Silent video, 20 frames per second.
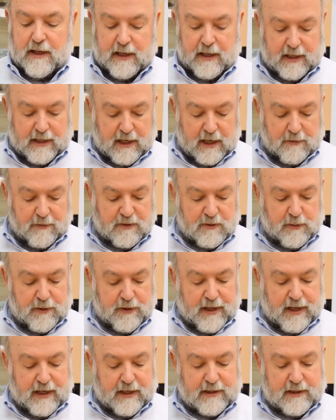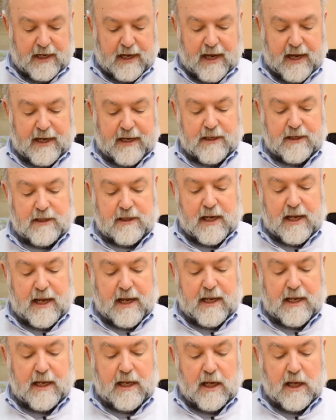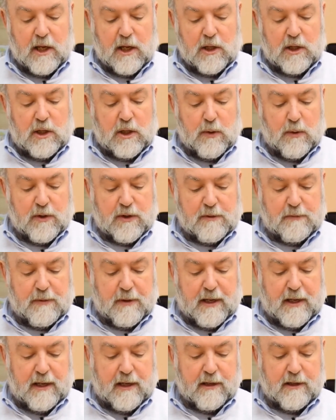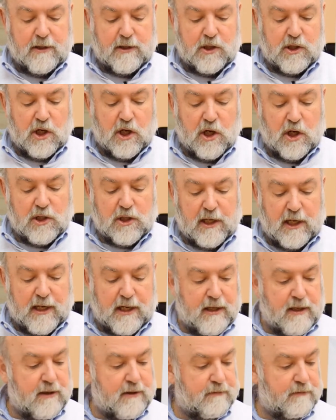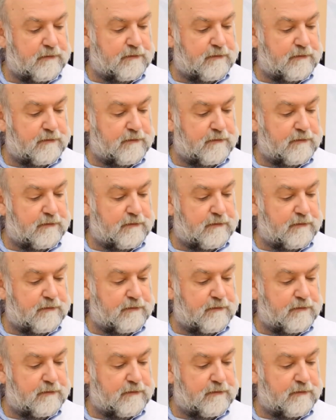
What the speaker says: It comes with that and a USB charge lead.